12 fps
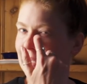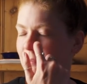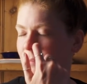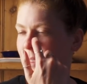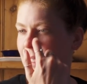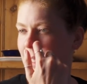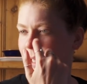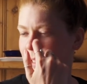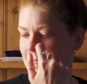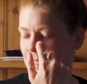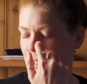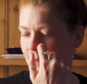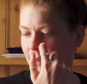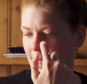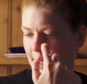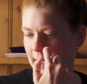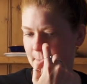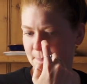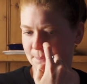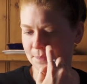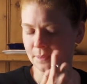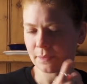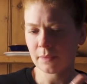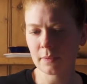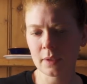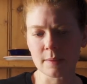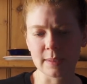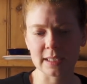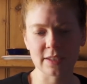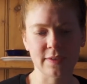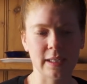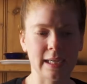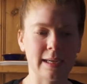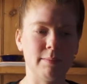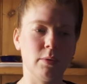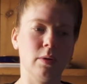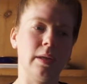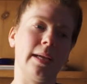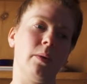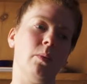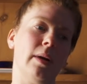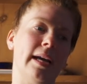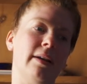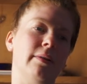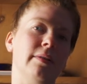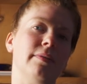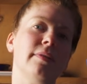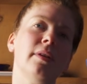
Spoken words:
I let it slip. But I just feel like I'm more aware of